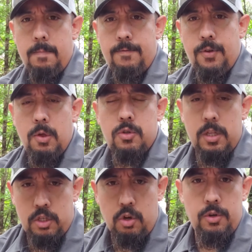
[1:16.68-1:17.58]
for those
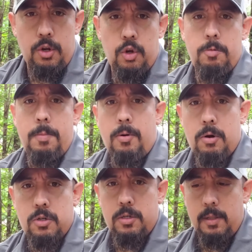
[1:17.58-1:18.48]
that don't know me
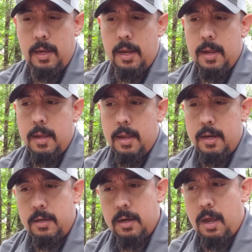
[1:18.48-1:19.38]
personally,
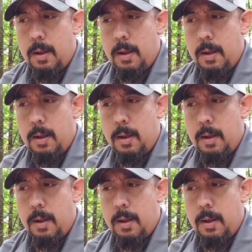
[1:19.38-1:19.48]
and